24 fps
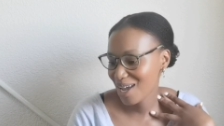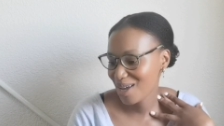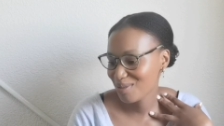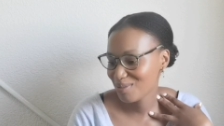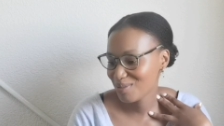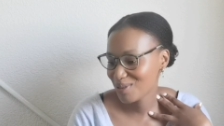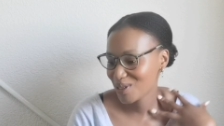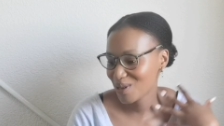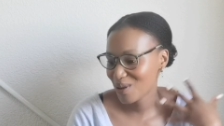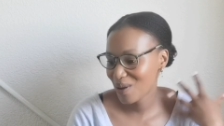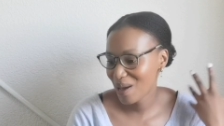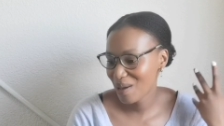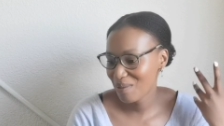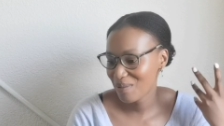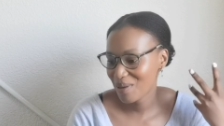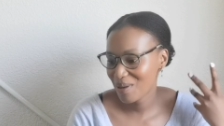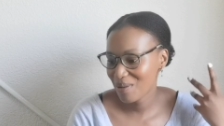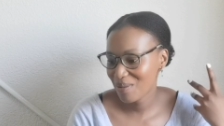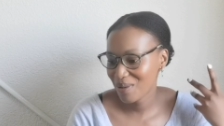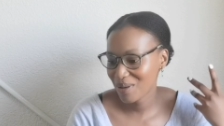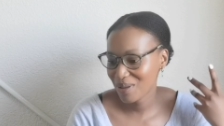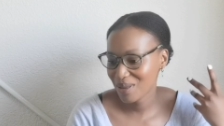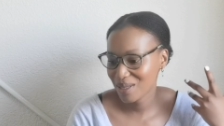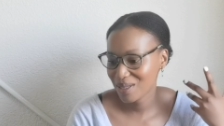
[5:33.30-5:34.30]
I am so
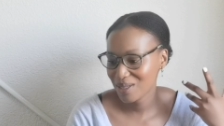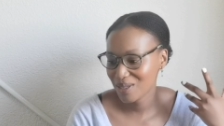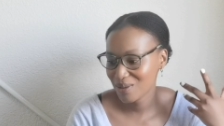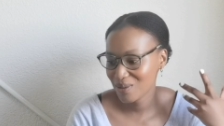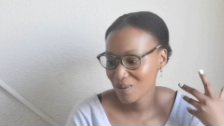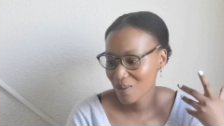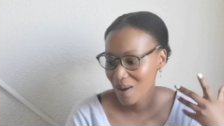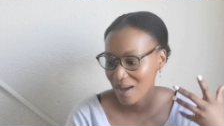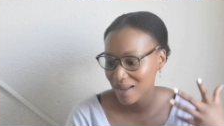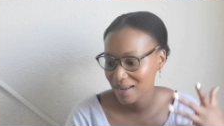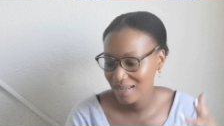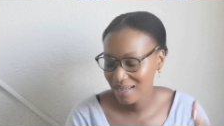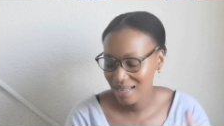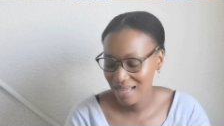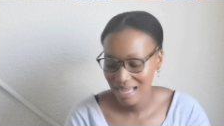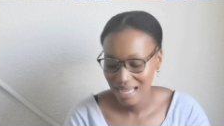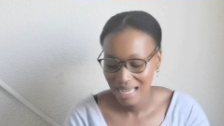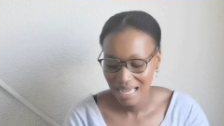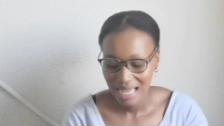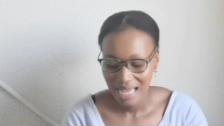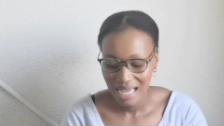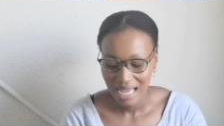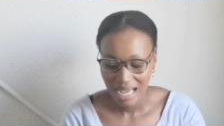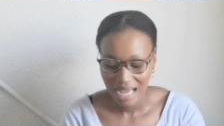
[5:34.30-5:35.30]
happy about this
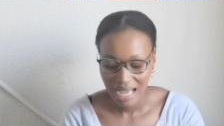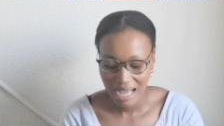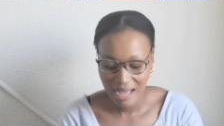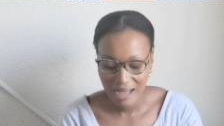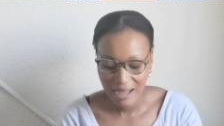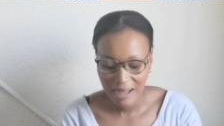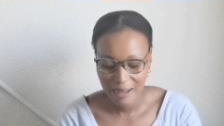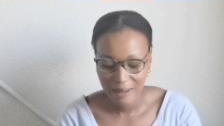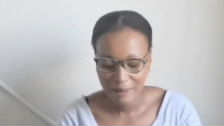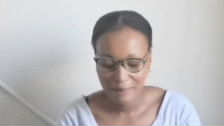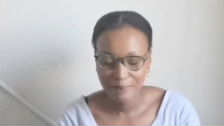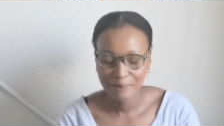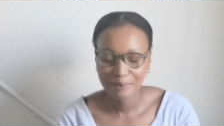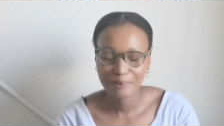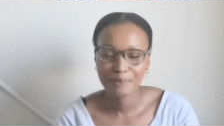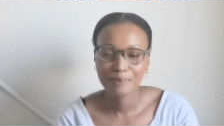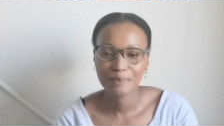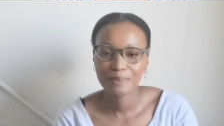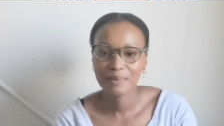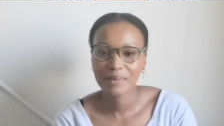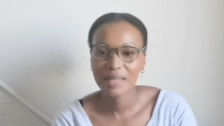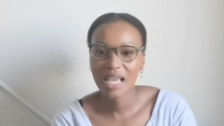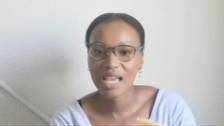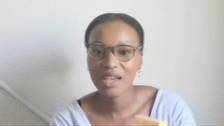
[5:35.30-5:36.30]
one.
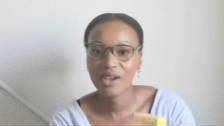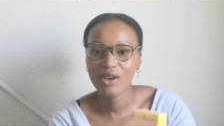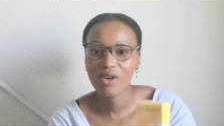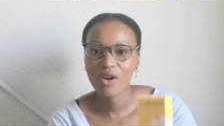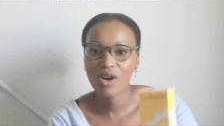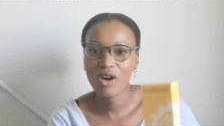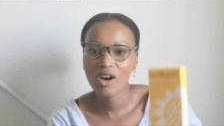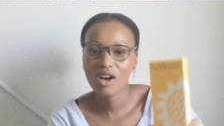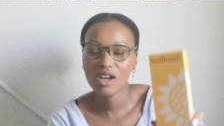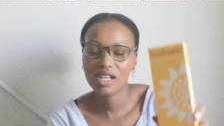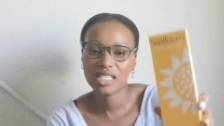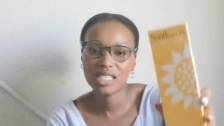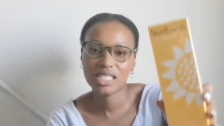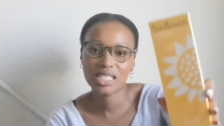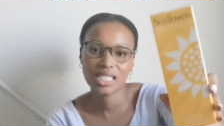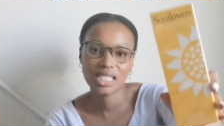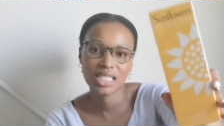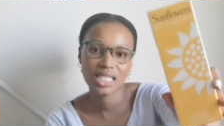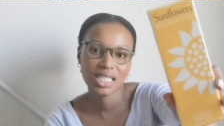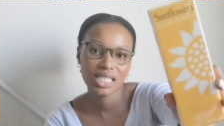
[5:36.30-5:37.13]
Um, I got